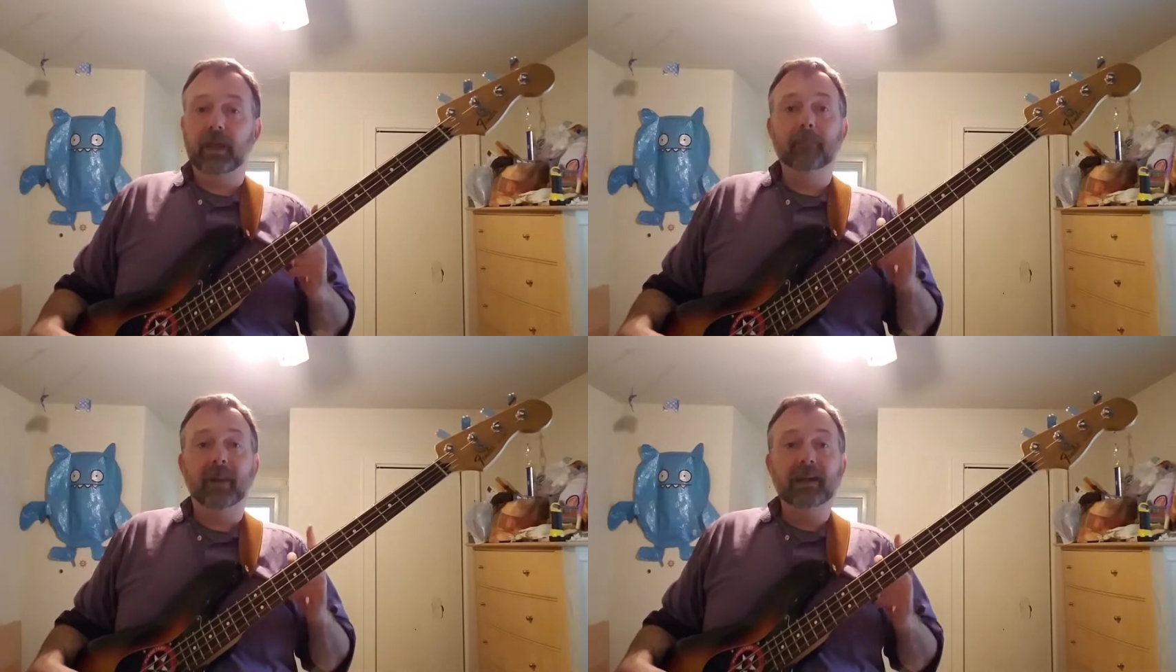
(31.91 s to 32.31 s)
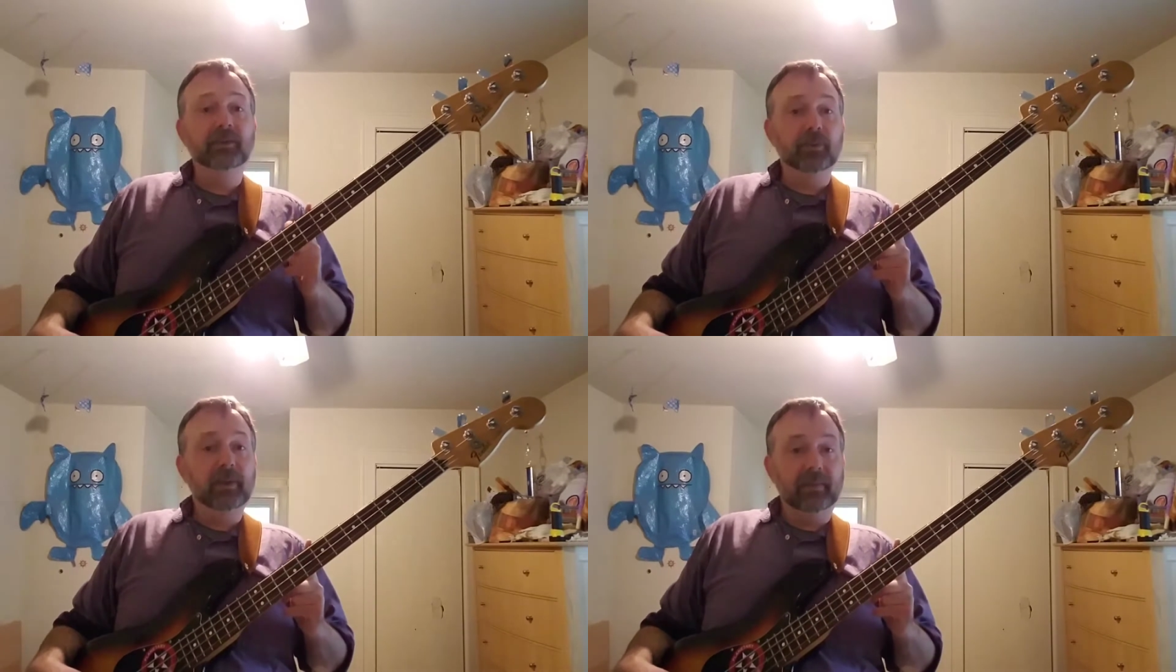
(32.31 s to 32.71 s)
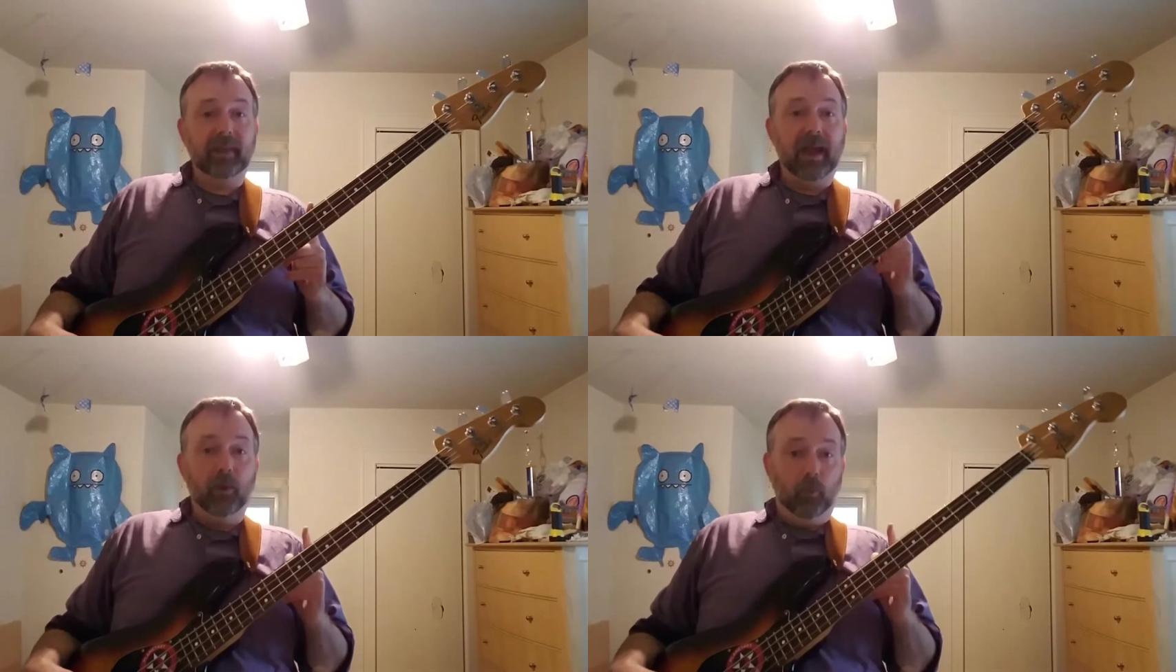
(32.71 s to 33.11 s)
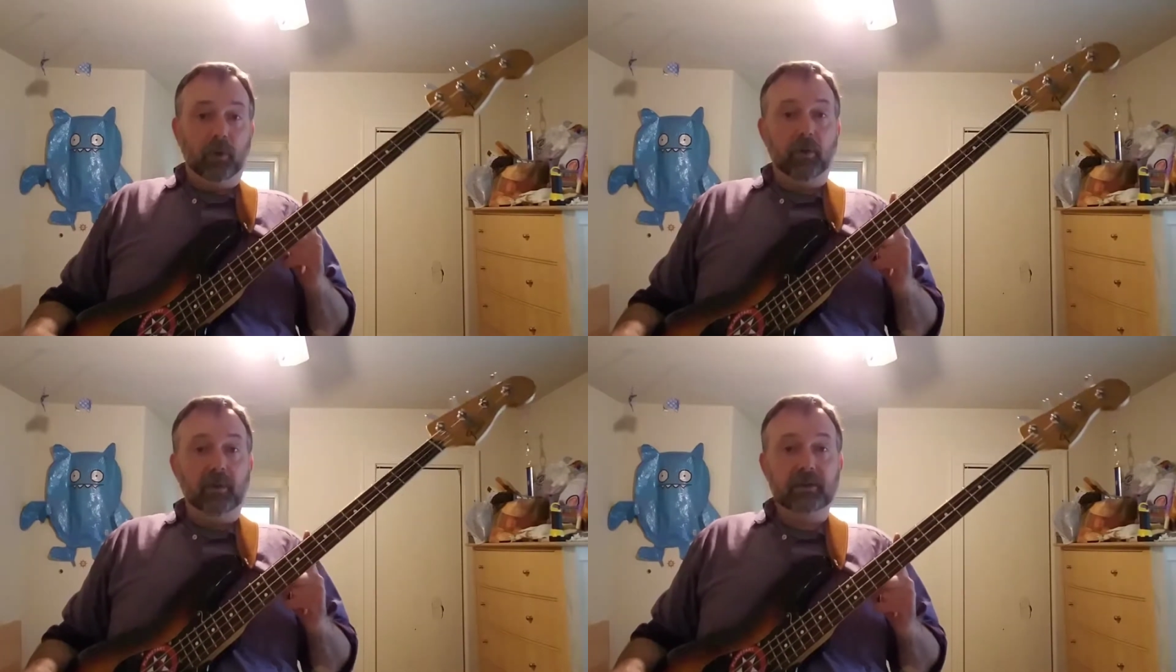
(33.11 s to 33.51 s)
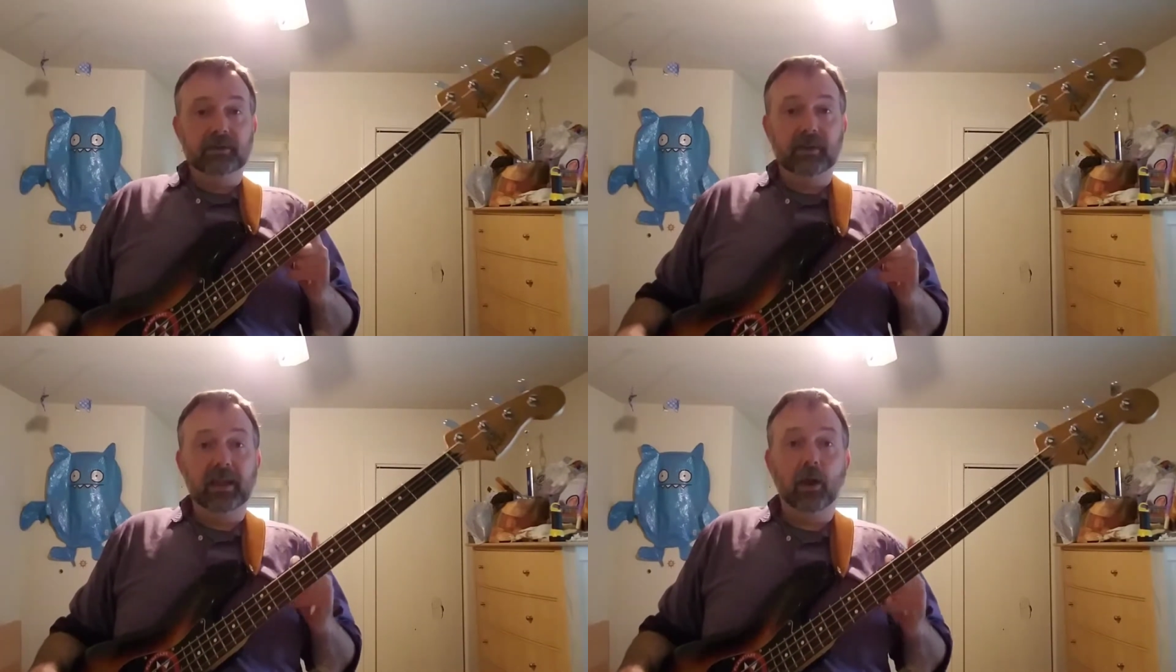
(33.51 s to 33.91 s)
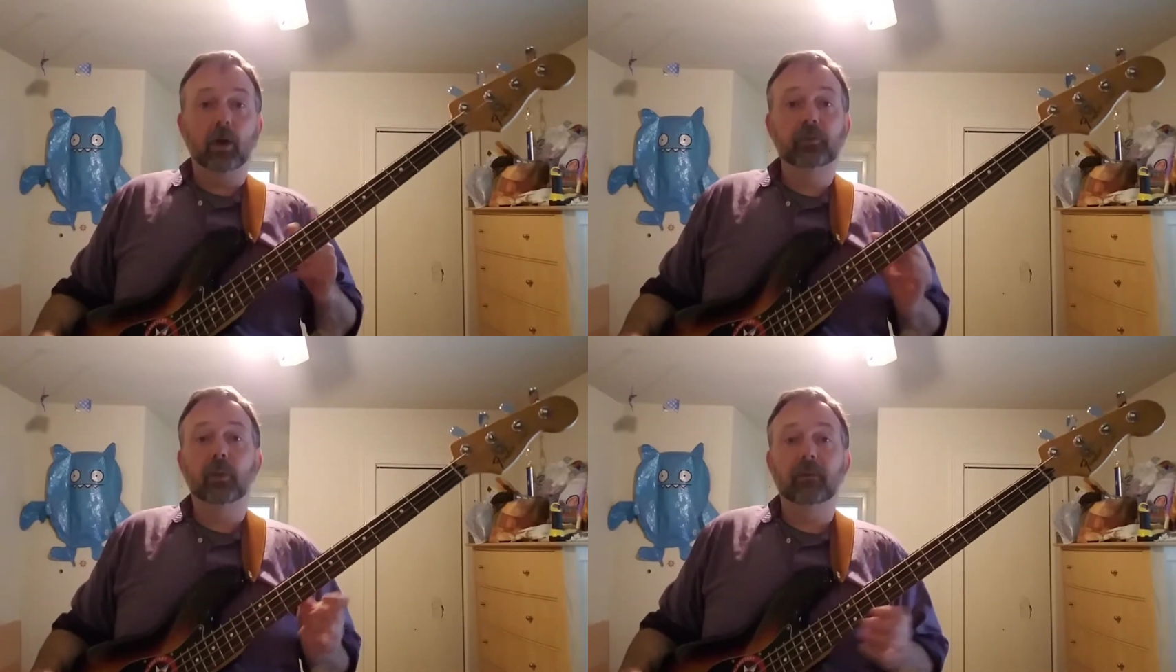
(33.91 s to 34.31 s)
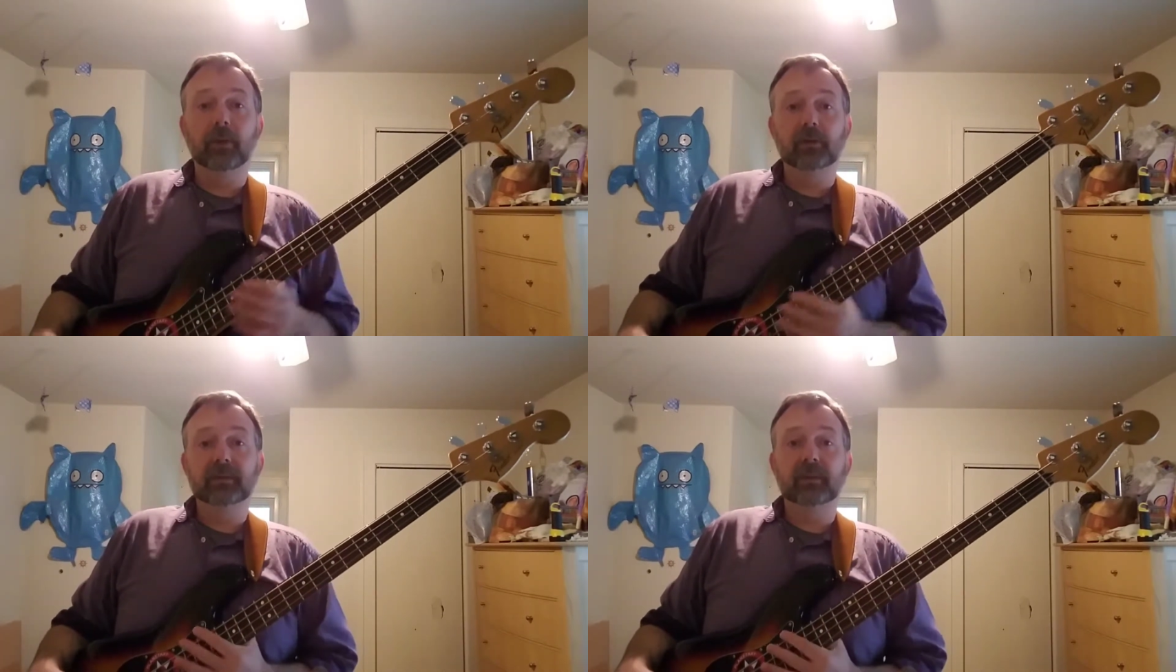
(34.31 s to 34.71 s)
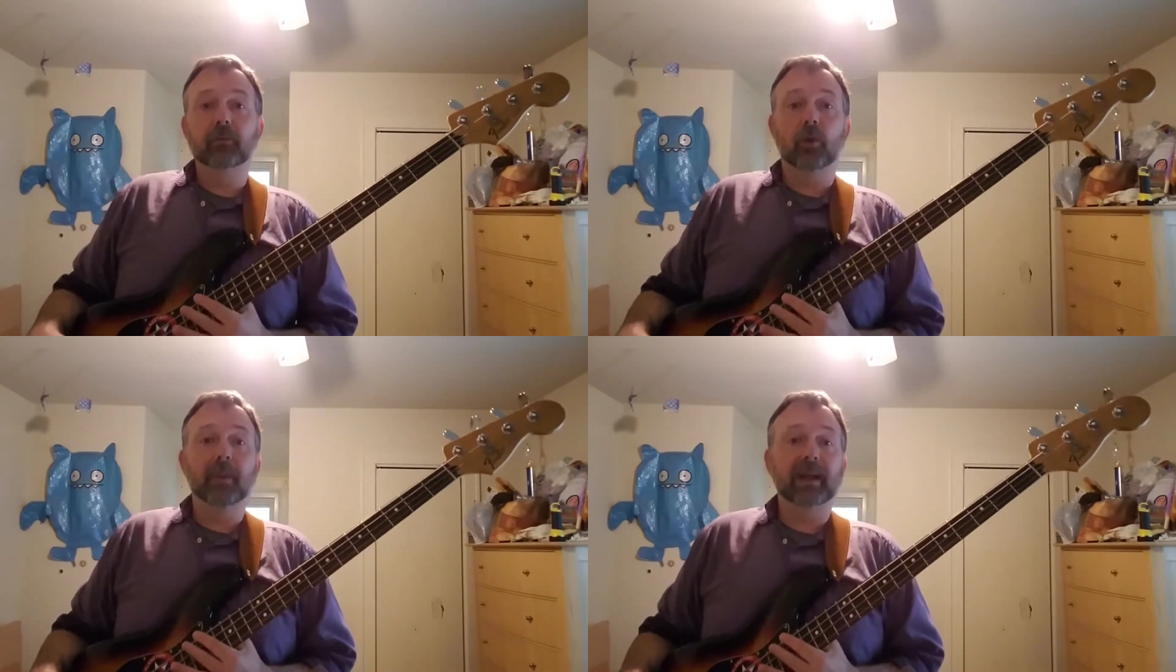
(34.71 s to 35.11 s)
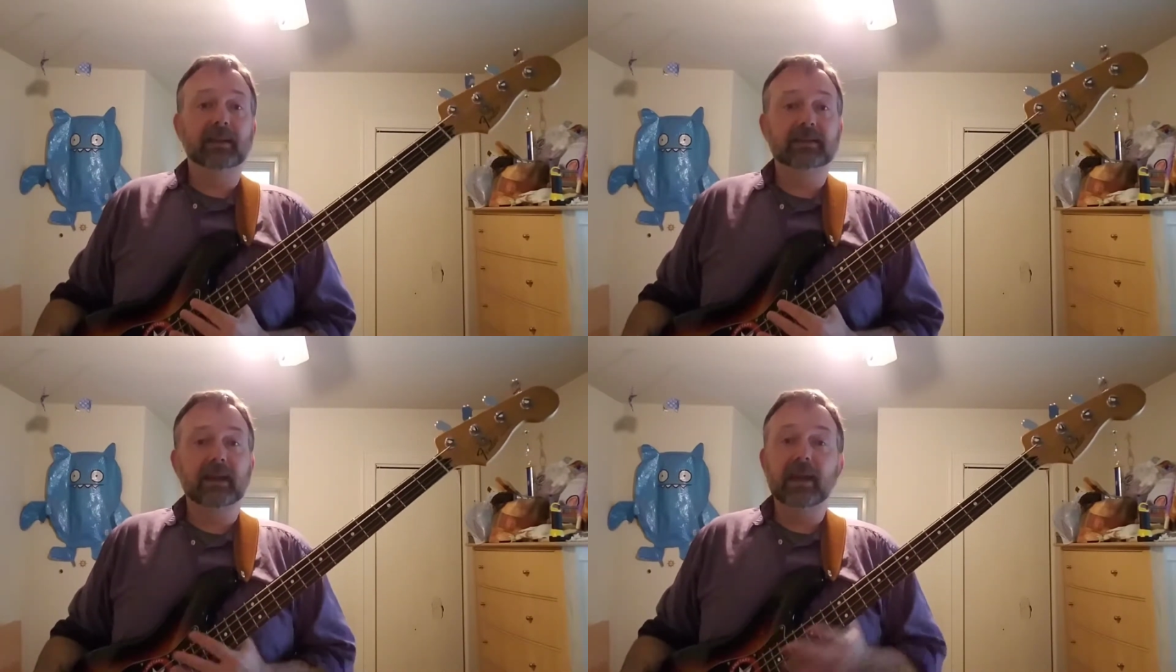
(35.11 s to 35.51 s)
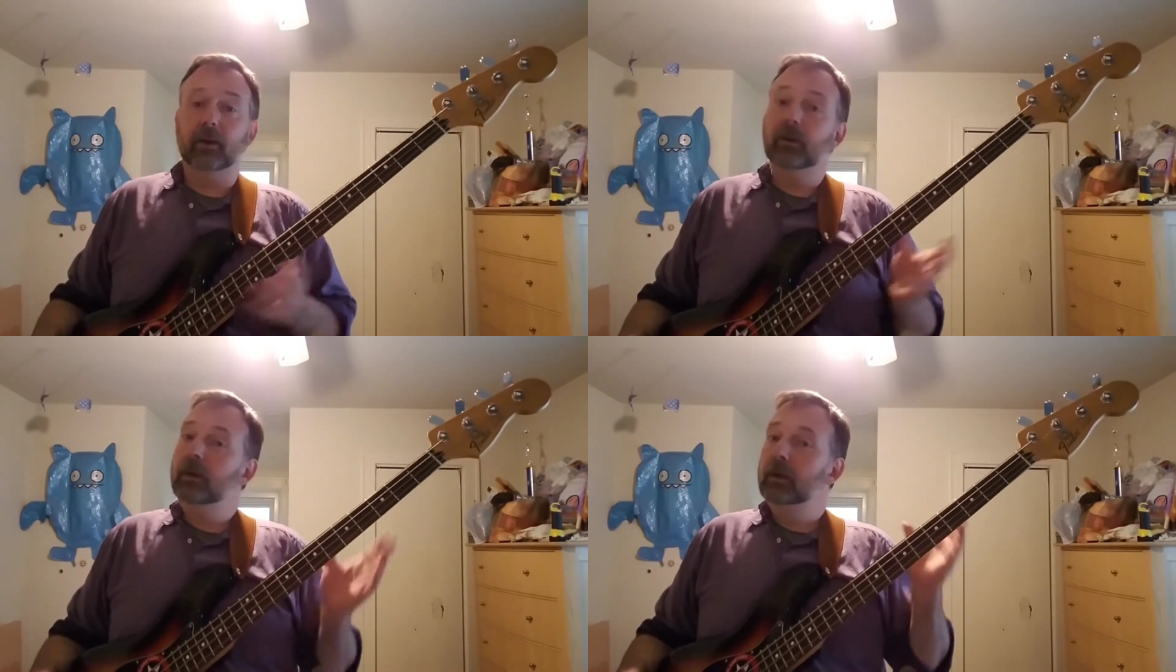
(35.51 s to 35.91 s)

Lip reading: and by doing that, we're going to get all 12 notes of the chromatic scale.